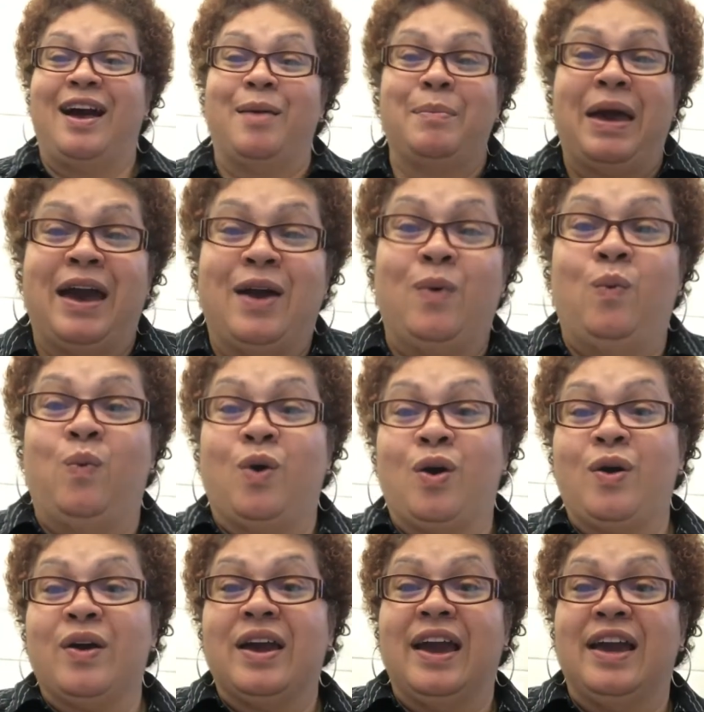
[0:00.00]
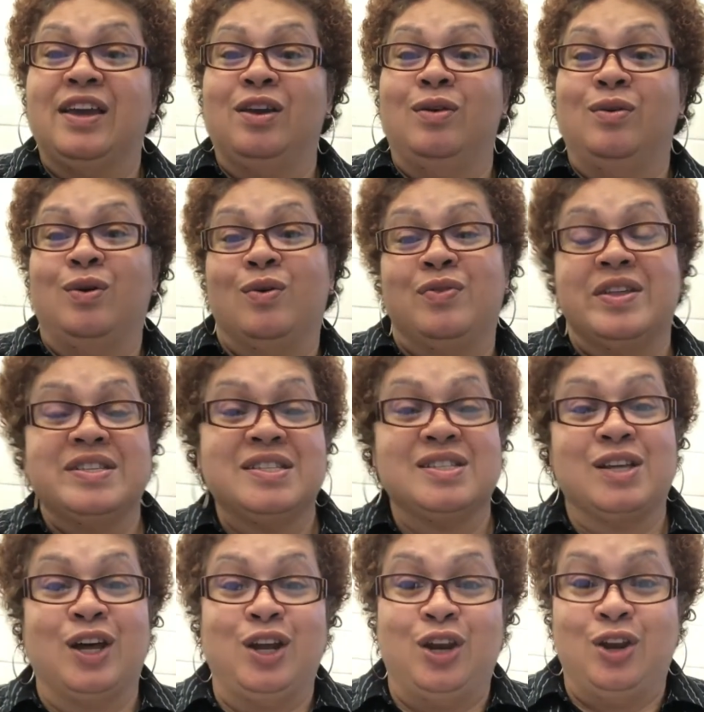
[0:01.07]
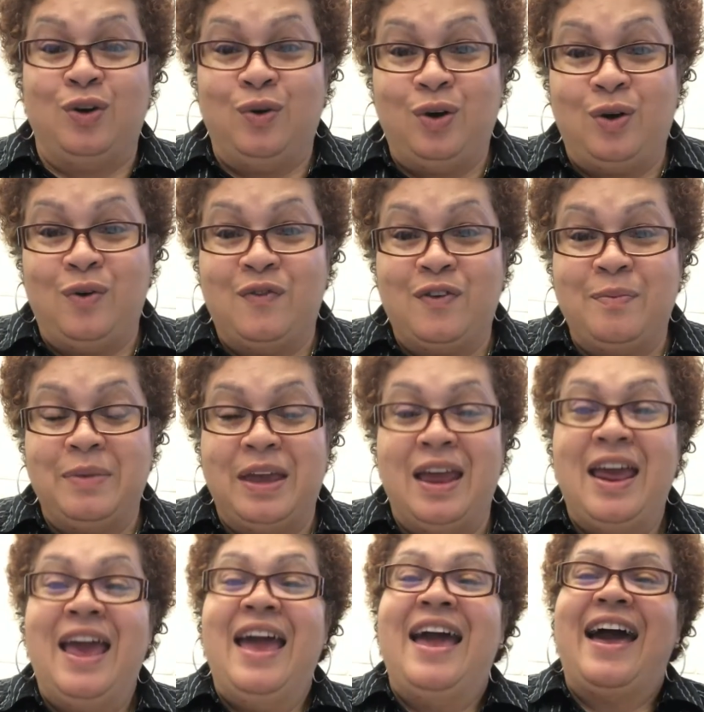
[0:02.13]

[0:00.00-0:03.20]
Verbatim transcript: I'm at work, and you know this is a no-go for me.